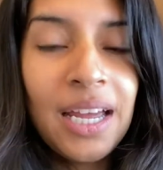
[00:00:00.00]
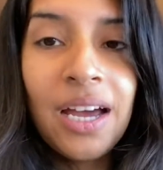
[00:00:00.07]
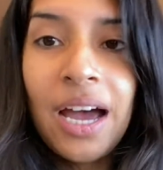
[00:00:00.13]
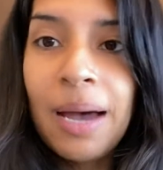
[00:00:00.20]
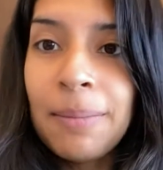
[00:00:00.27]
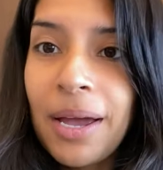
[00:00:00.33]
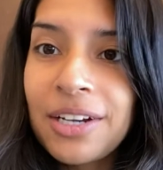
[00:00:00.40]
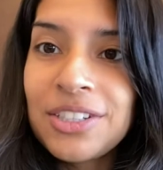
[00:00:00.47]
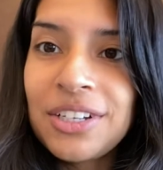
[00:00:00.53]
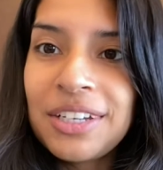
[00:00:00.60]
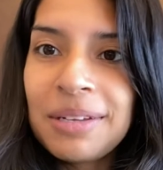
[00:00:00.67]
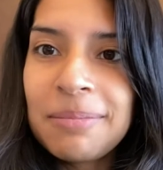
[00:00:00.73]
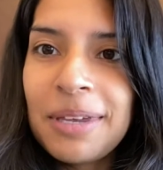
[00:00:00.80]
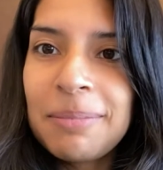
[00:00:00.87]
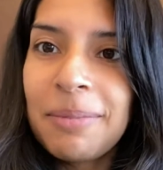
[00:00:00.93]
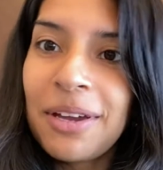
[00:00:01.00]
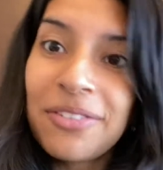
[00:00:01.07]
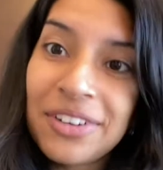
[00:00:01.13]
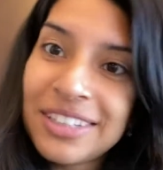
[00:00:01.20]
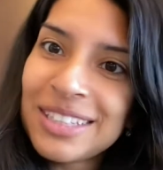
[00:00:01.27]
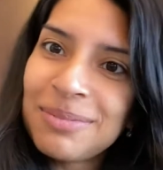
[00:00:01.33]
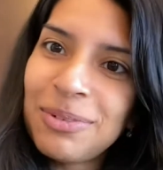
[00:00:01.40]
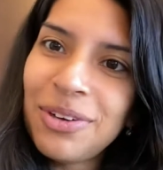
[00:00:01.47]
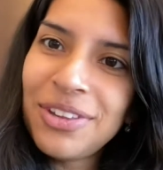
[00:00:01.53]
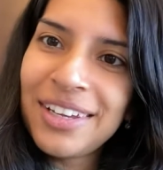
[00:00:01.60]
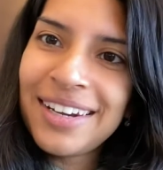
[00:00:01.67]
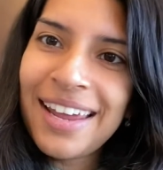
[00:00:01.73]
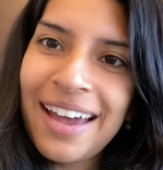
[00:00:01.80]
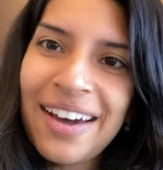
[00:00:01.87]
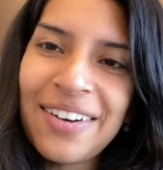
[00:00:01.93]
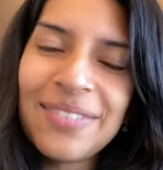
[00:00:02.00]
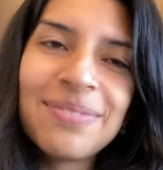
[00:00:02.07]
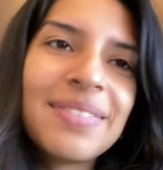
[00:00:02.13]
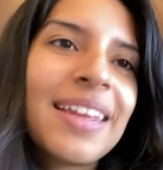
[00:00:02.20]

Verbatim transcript: I'm actually gonna make my green smoothie now.